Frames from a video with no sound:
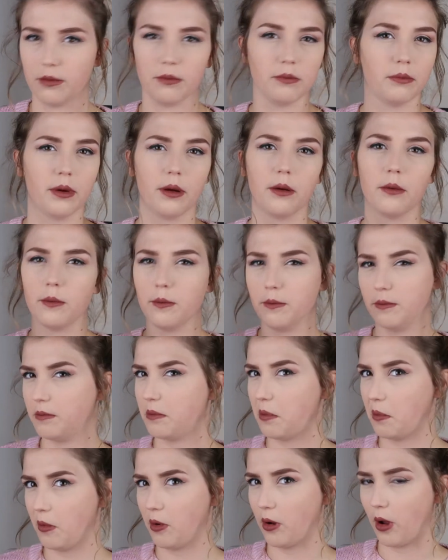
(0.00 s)
on them, but
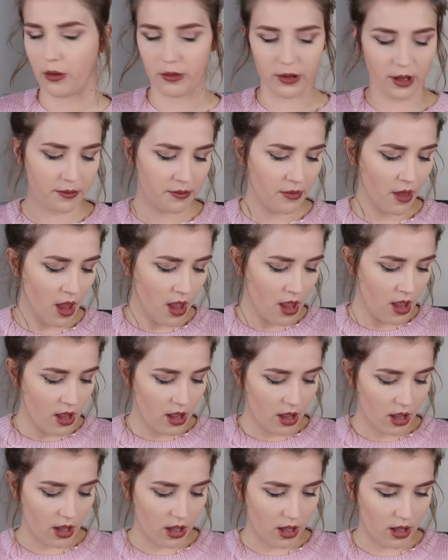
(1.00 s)
we'll go with it.
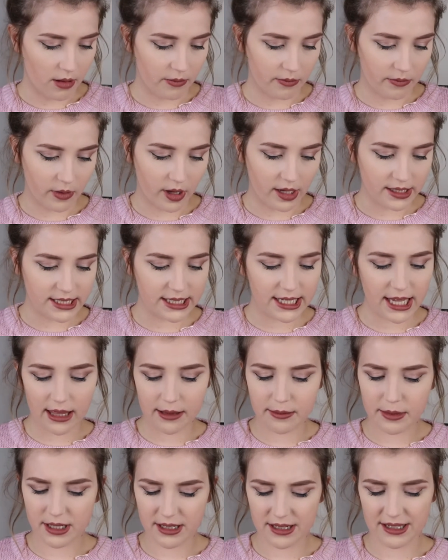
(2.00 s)
I did get
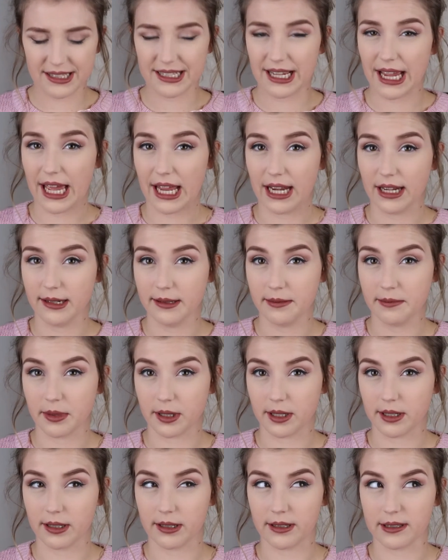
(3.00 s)
them in a size 10
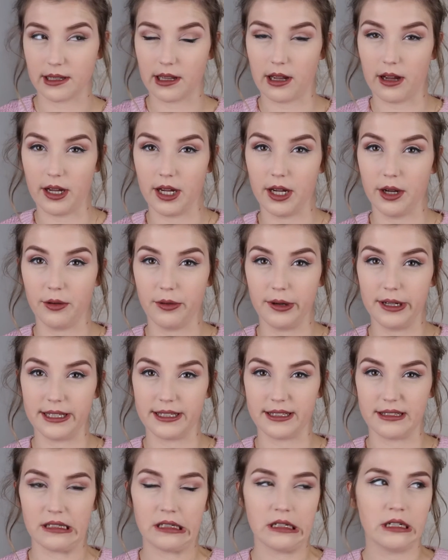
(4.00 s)
because I'm
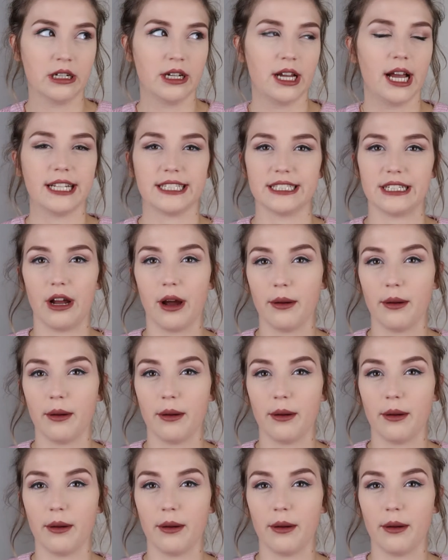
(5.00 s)
always a